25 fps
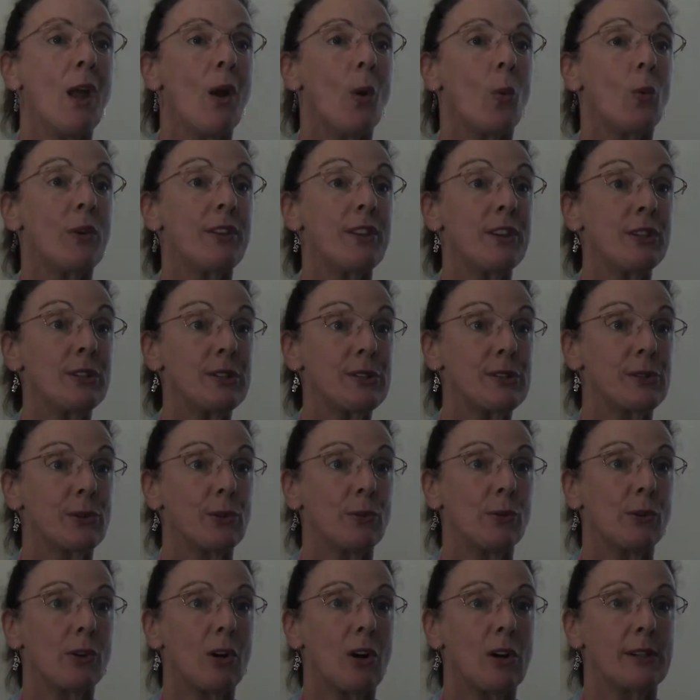Within a
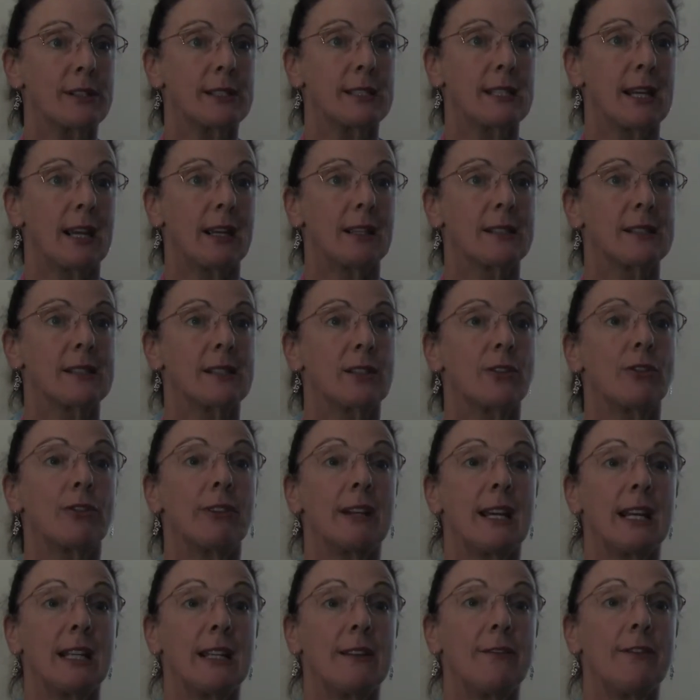school context,
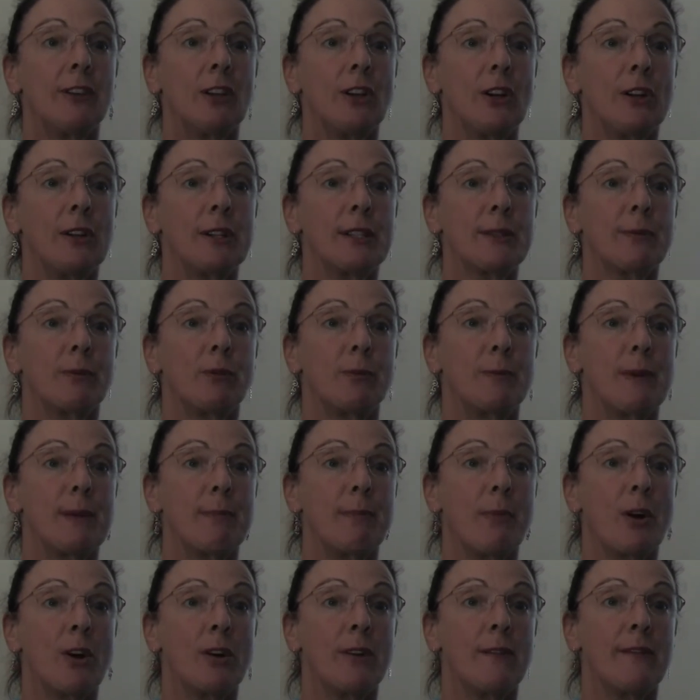creative learners will be
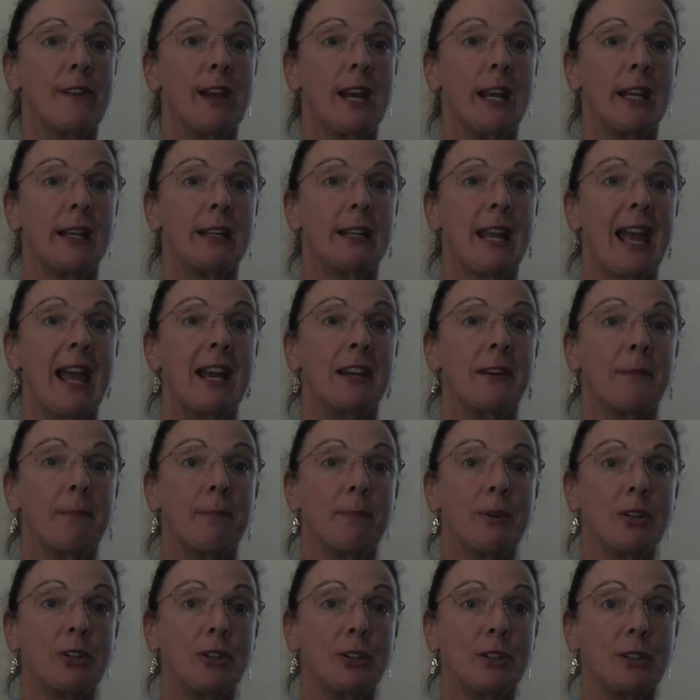motivated and
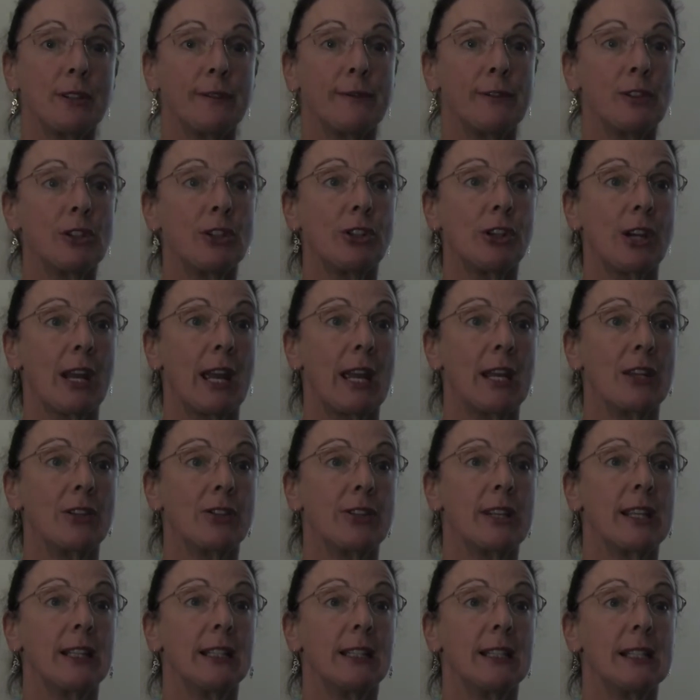ambitious for change
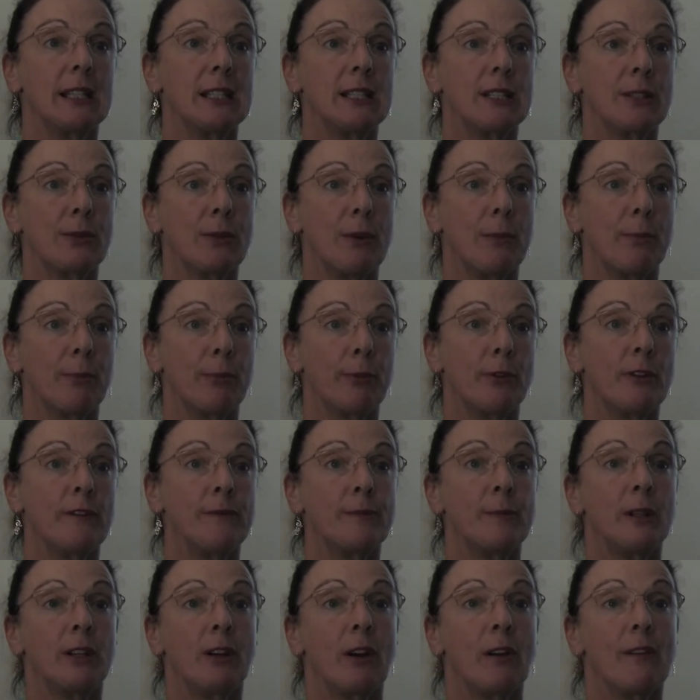that leads to
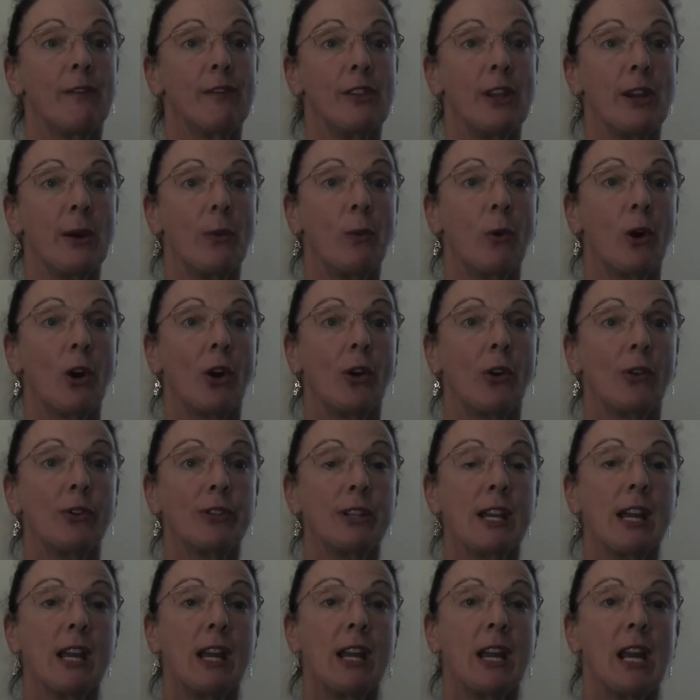improvement of their world
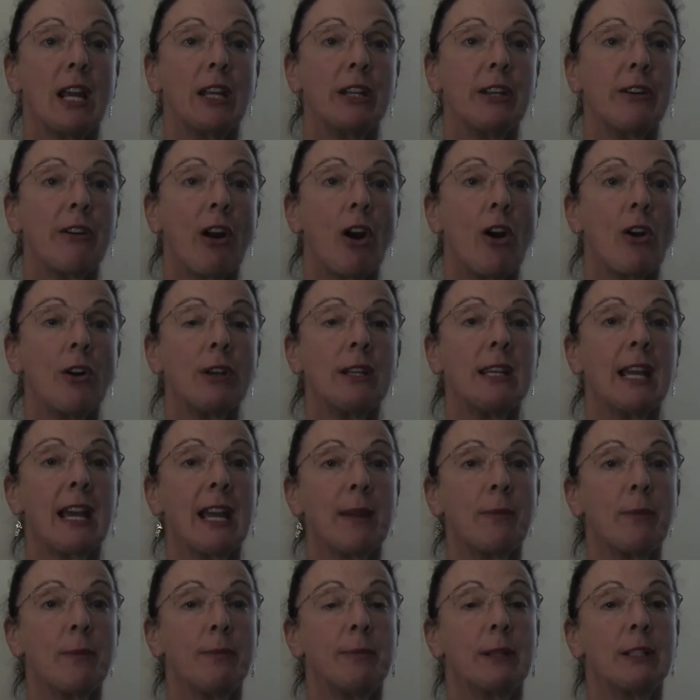and their own
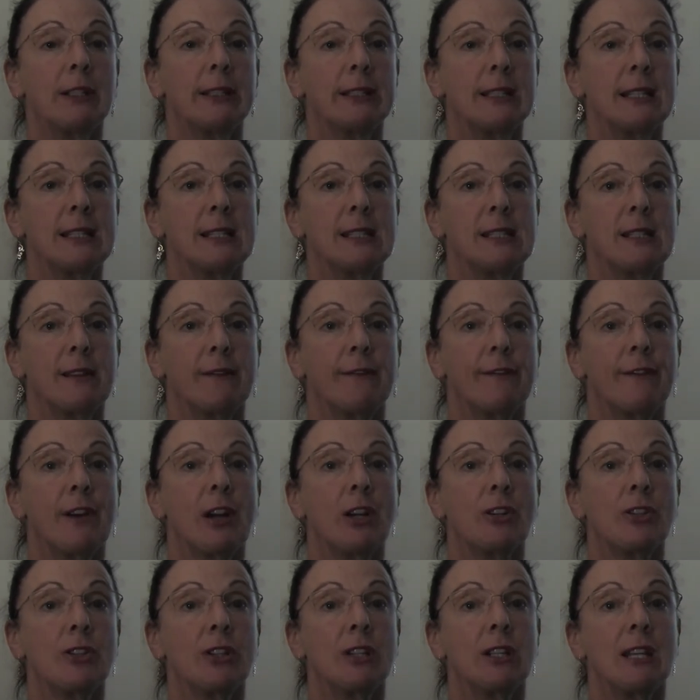capabilities to
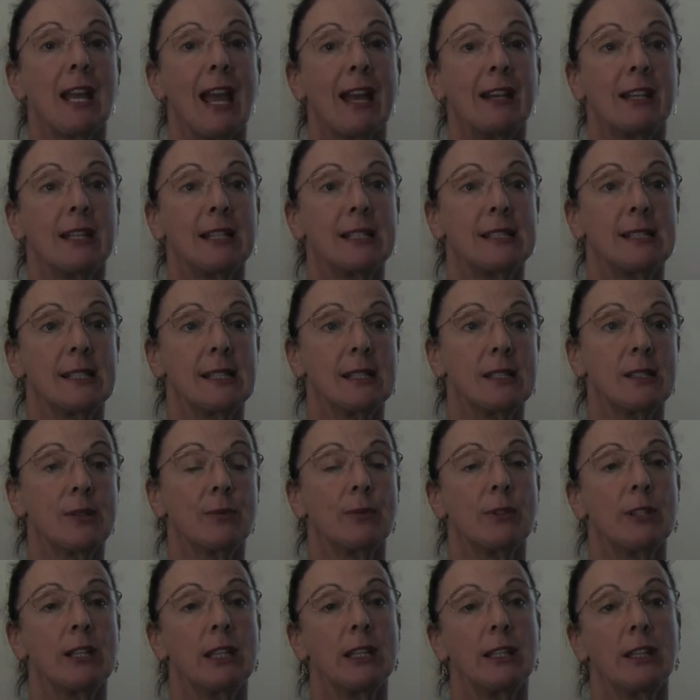function and exist
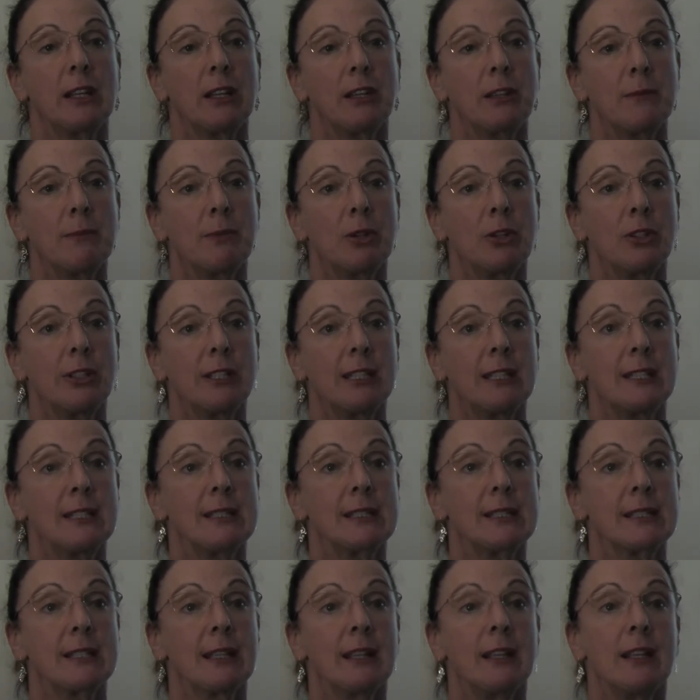within their
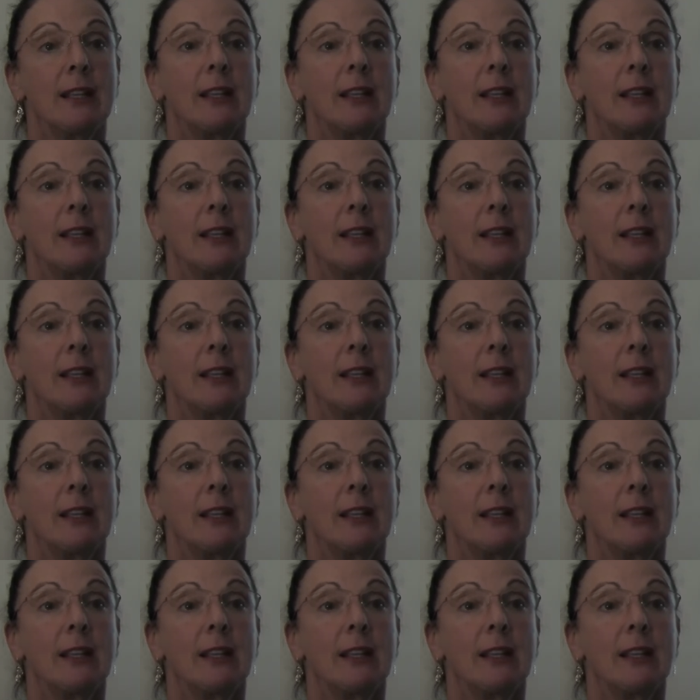communities.